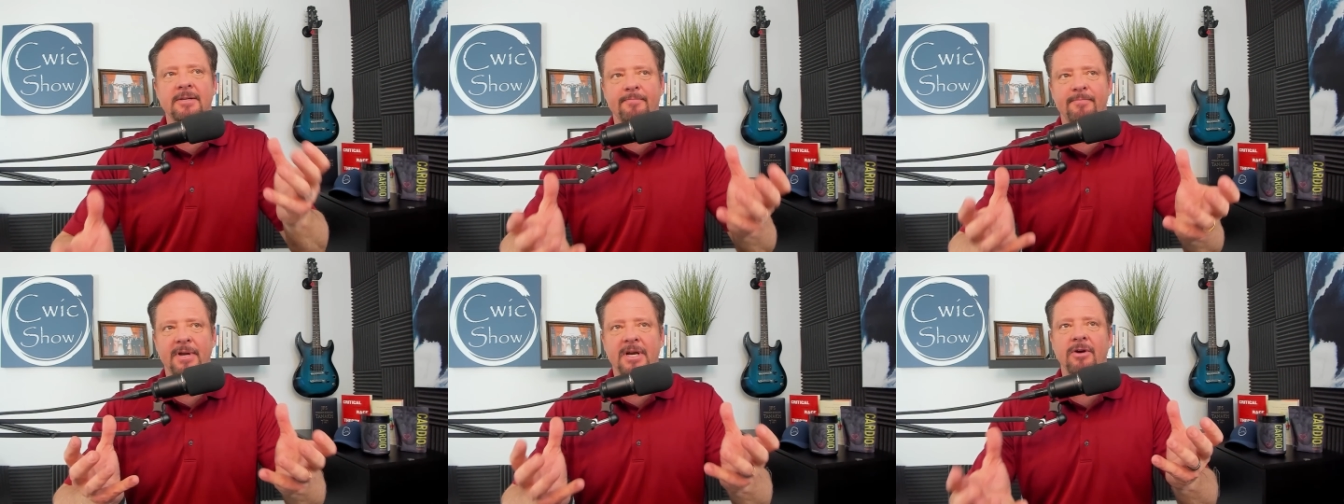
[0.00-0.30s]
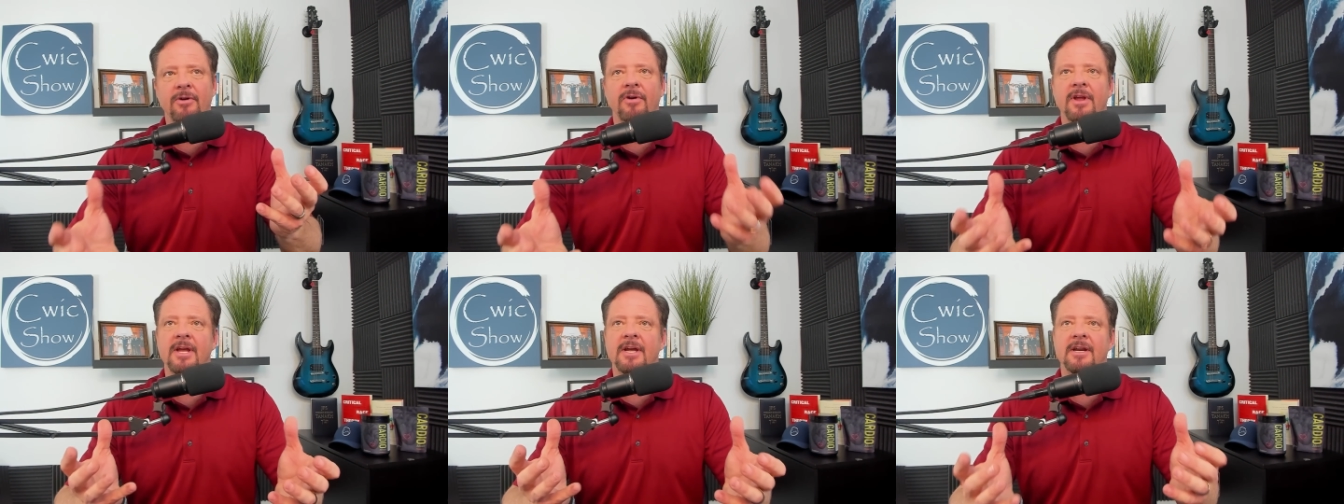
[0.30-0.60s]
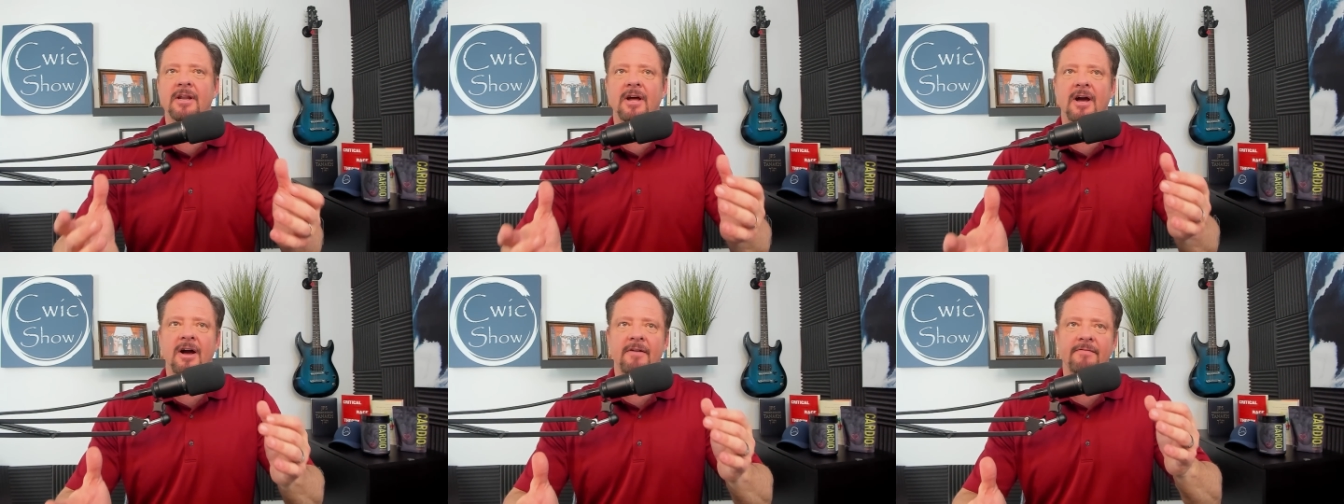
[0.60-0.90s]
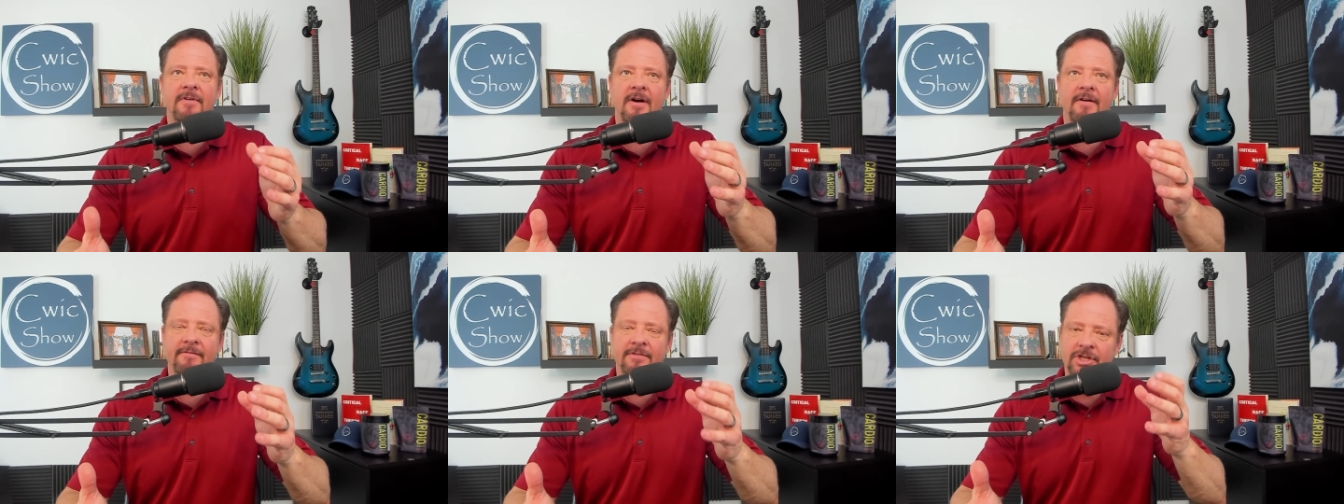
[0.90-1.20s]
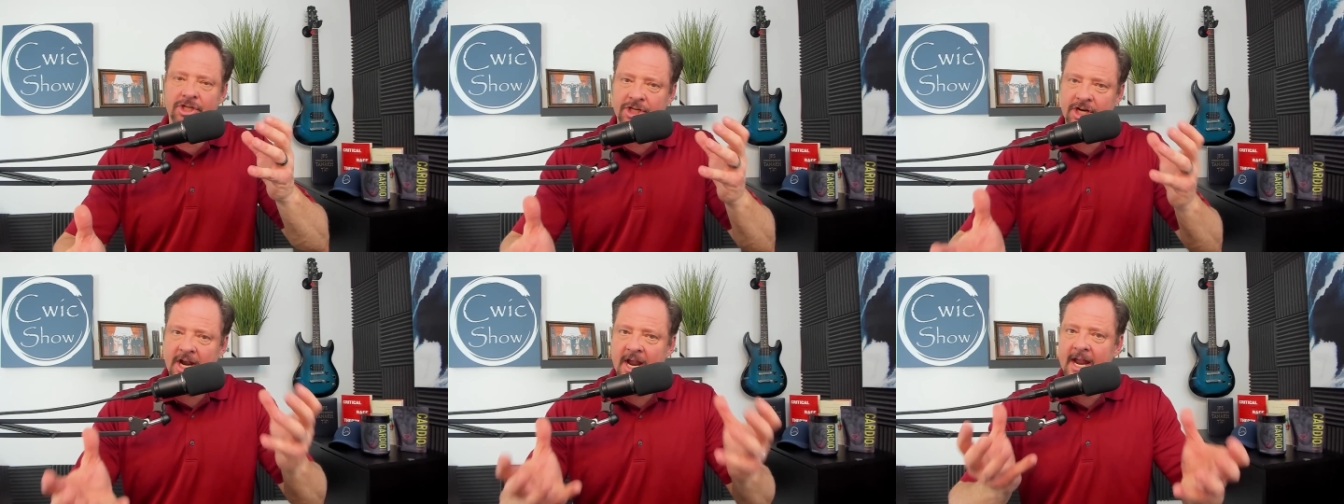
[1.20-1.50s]
period of
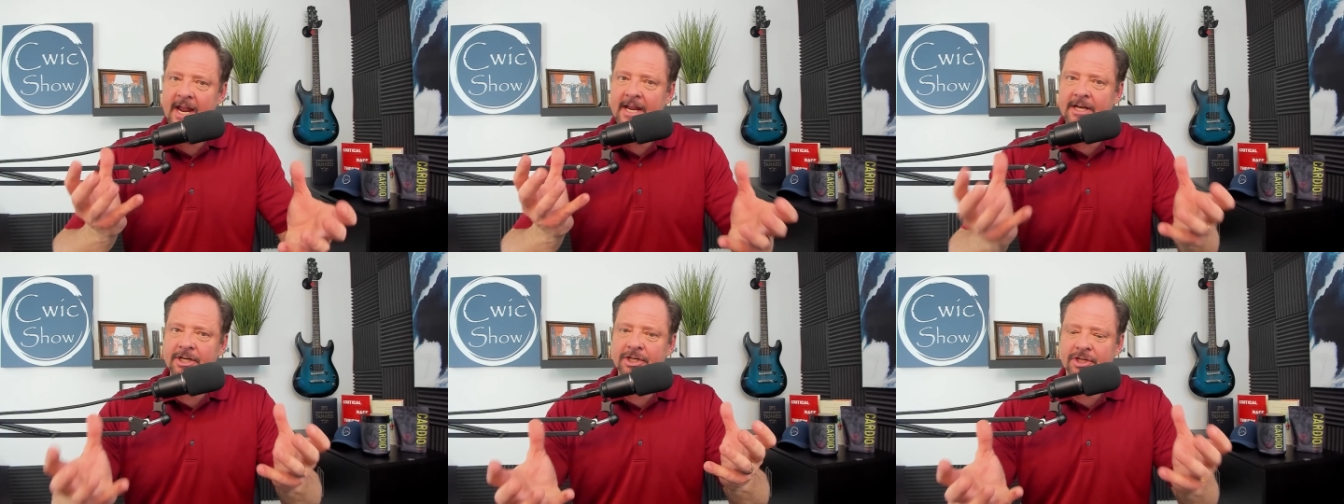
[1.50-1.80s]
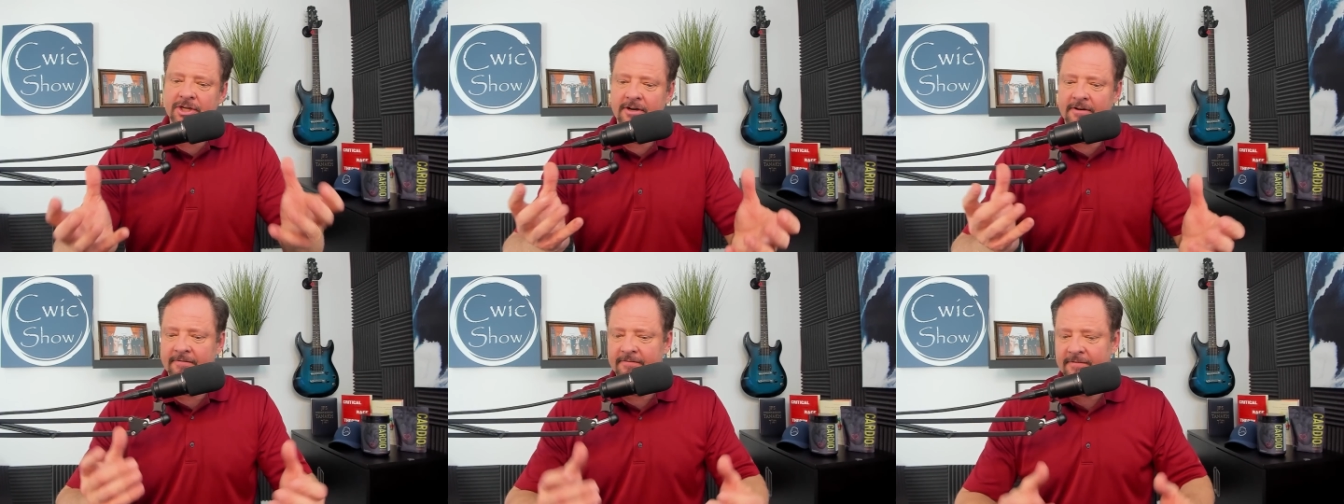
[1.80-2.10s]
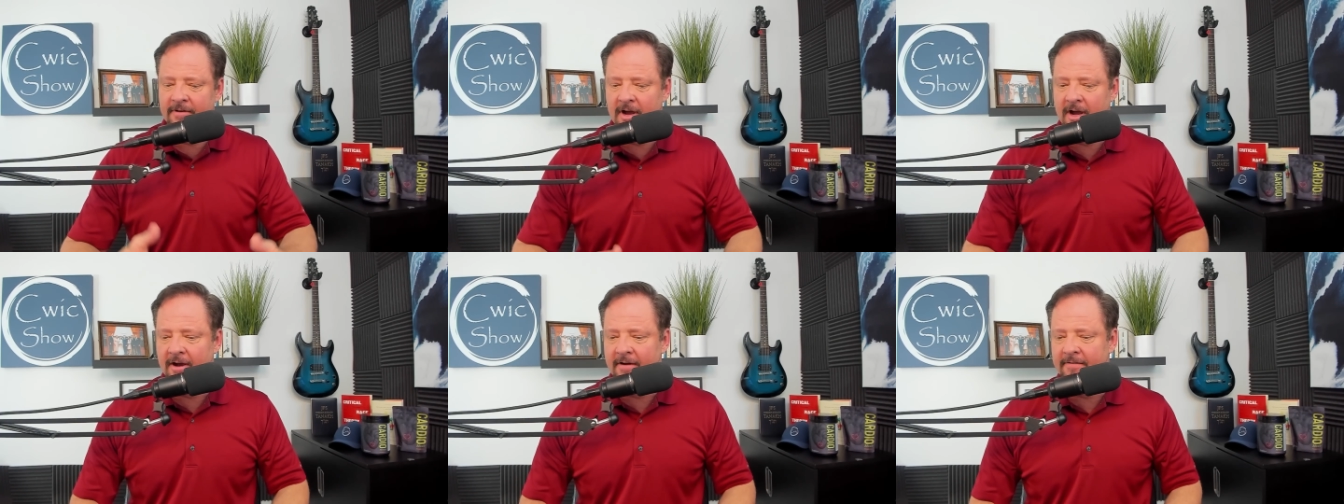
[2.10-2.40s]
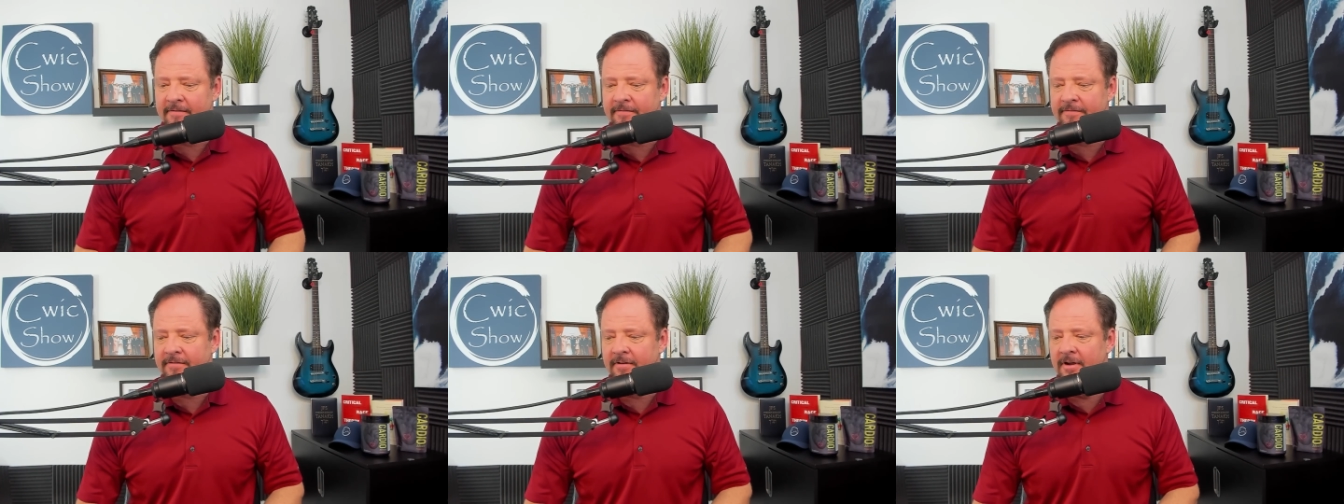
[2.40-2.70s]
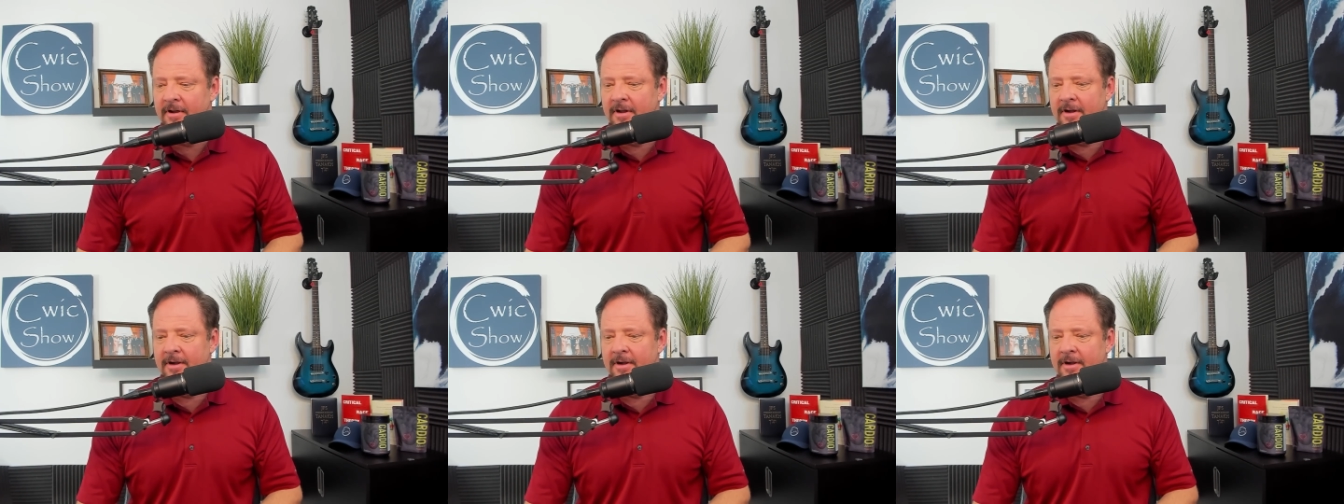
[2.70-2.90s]
change of